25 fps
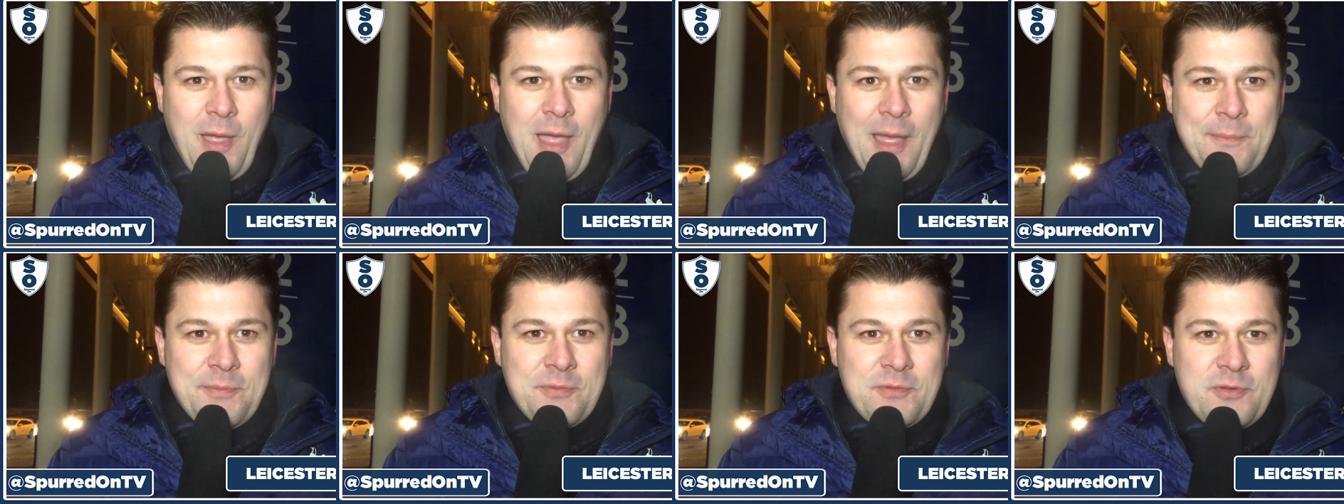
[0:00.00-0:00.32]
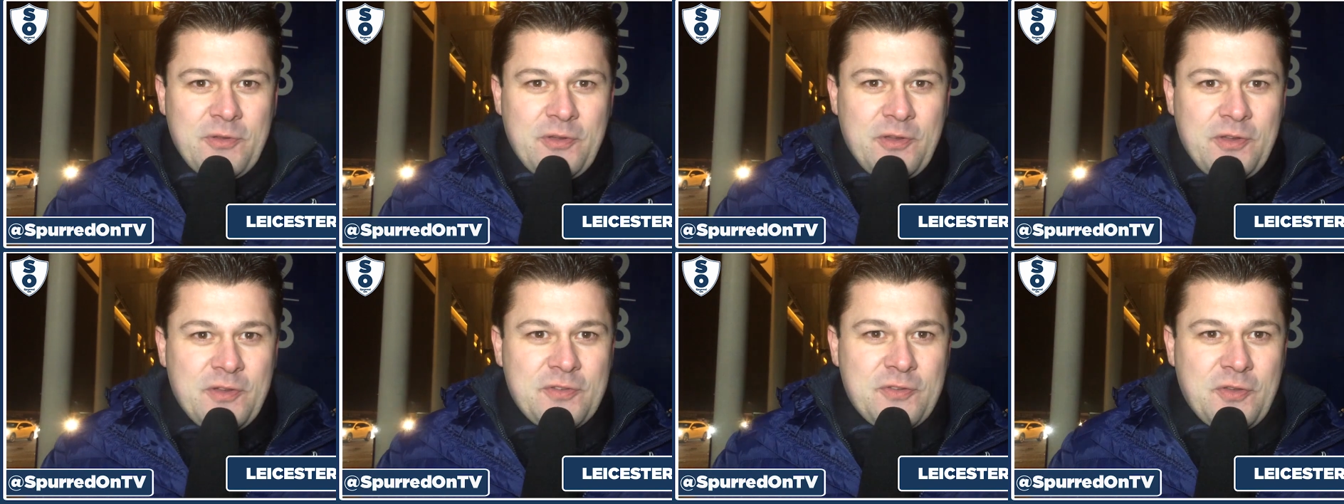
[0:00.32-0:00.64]

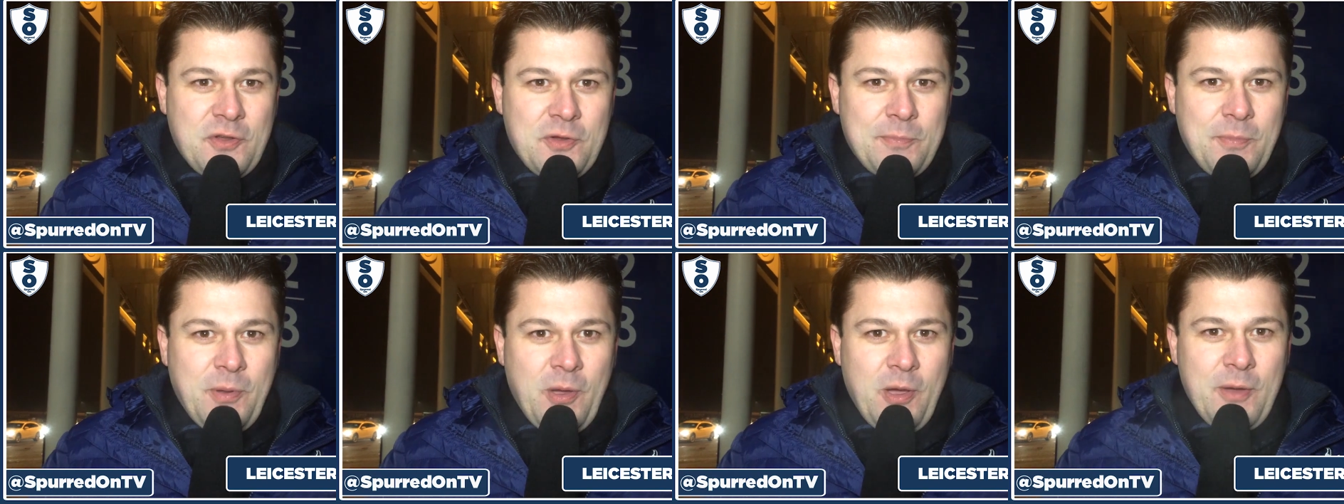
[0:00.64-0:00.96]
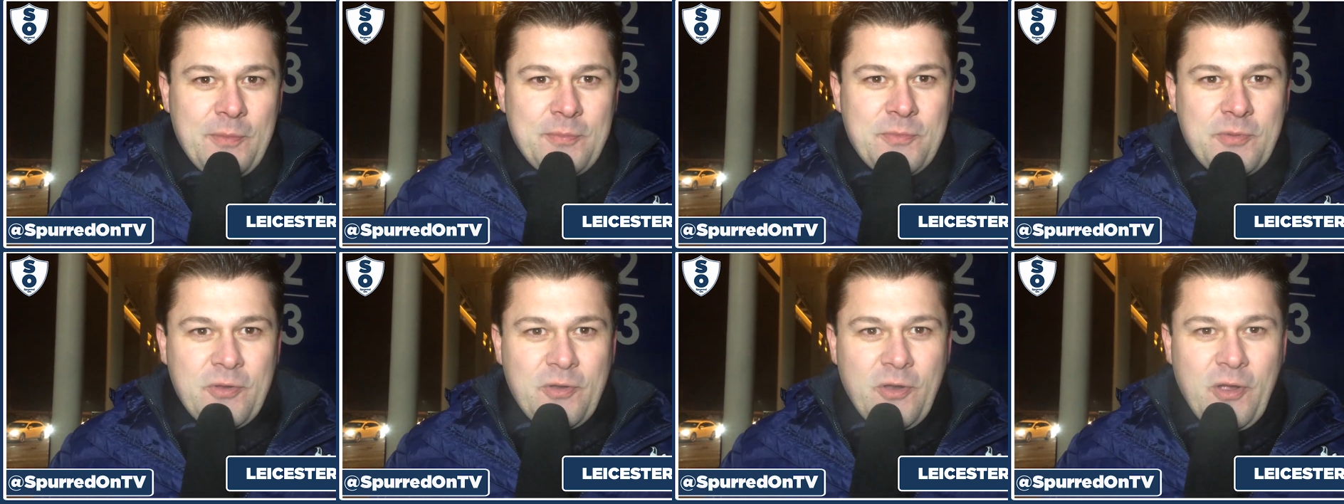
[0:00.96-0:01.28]
absolutely
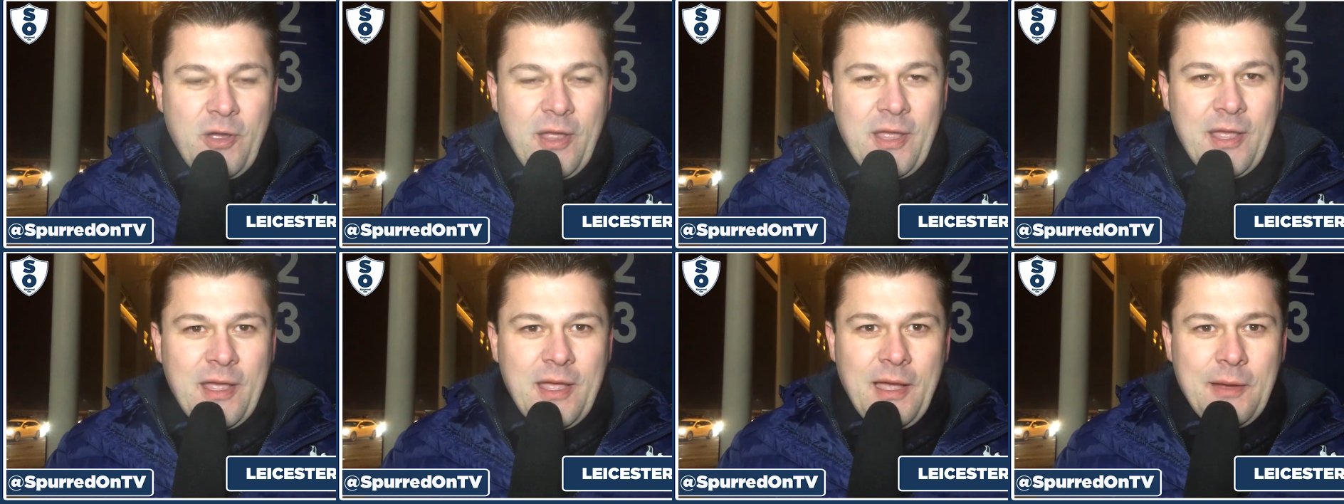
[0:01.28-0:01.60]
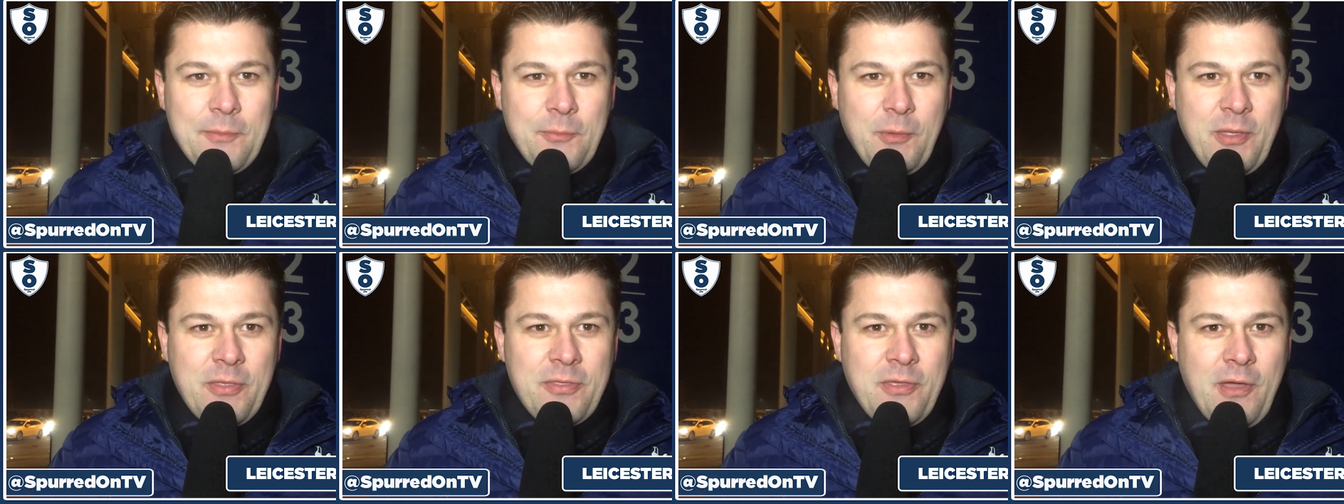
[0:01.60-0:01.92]
superb tonight
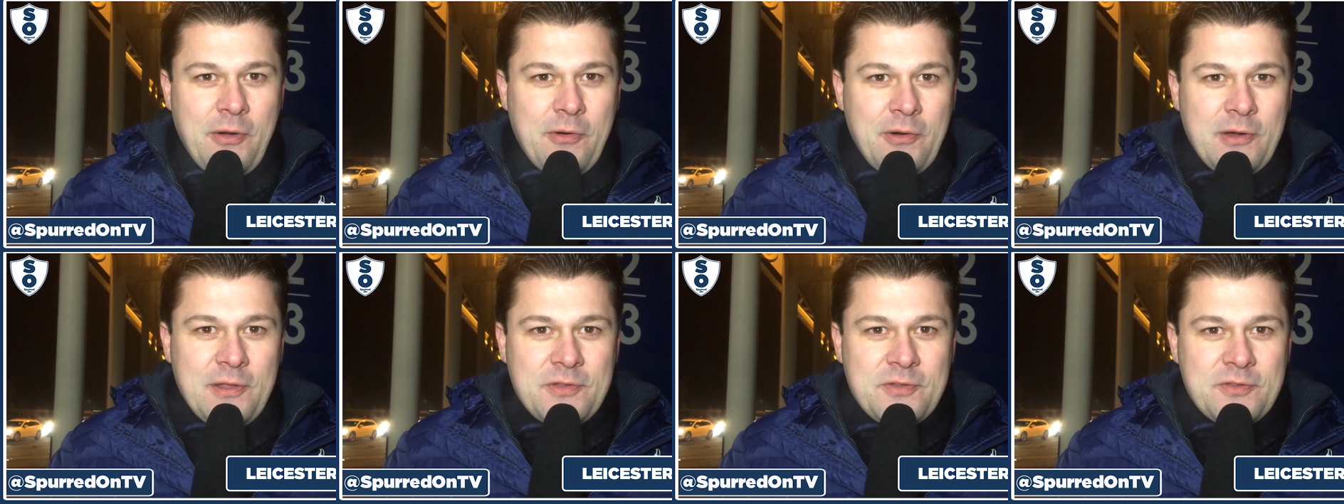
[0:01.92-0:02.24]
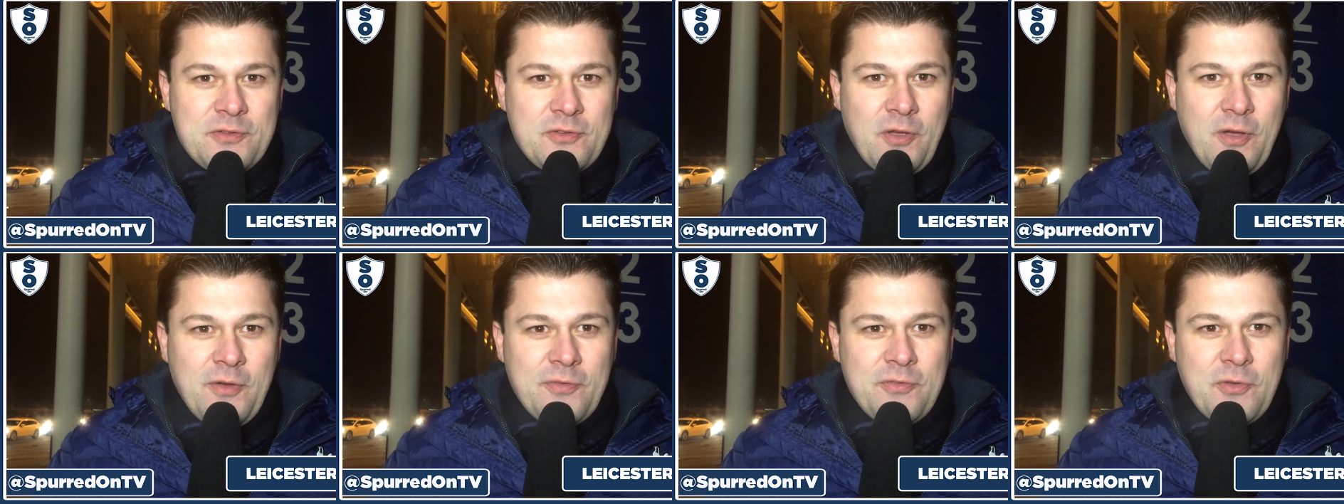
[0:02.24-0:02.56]
and we thoroughly
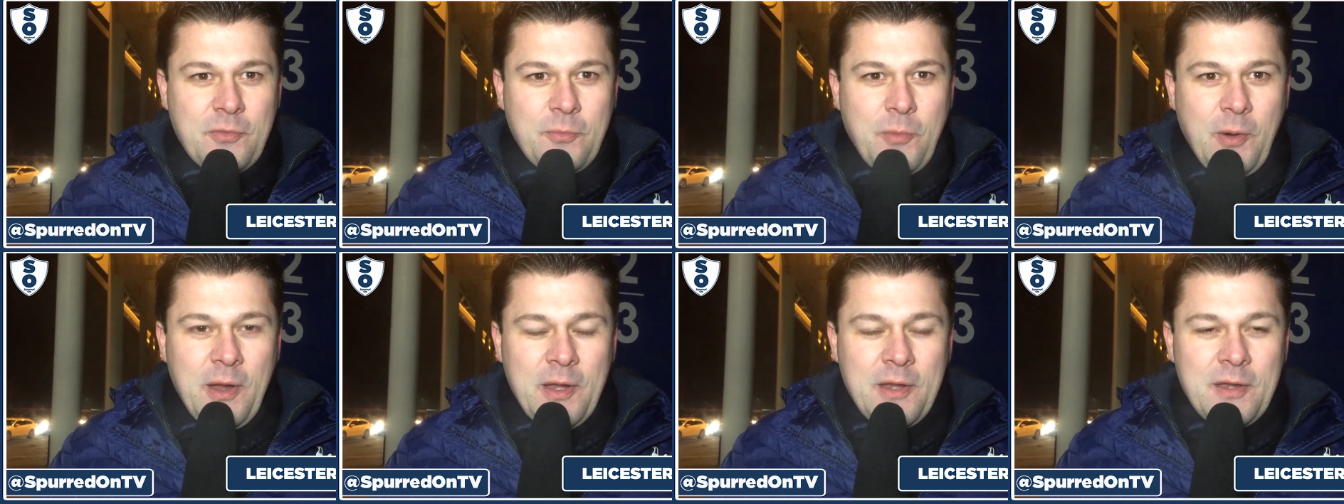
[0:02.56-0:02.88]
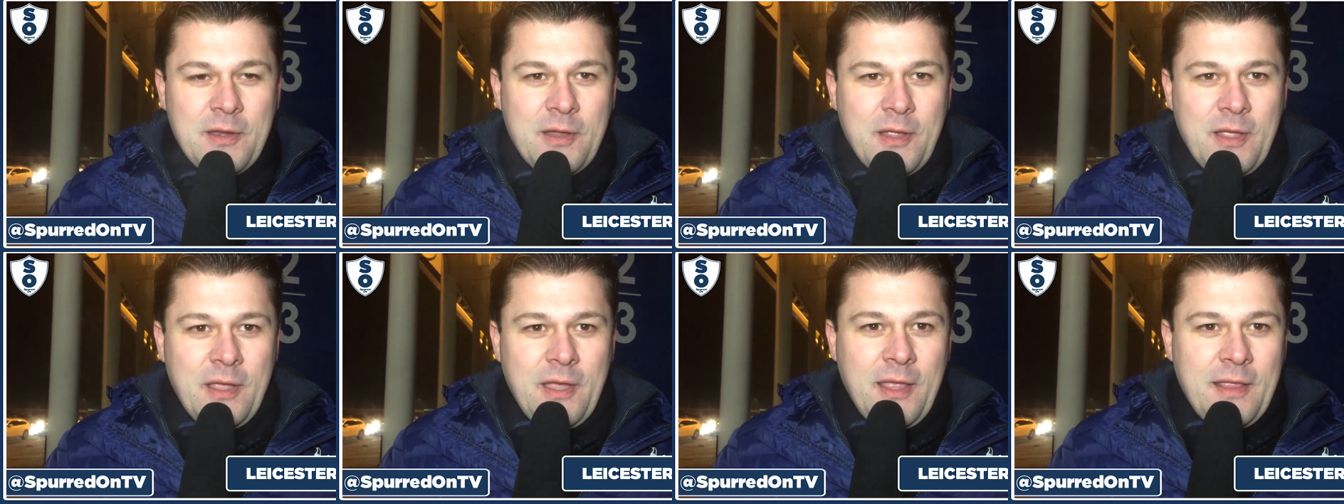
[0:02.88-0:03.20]
deserved to
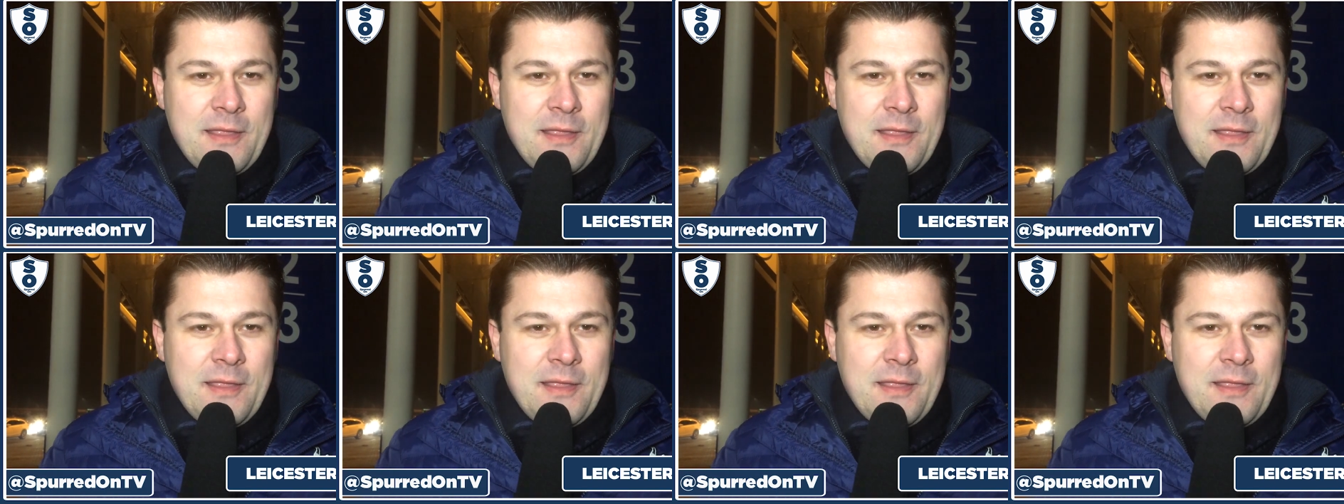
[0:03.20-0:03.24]
win.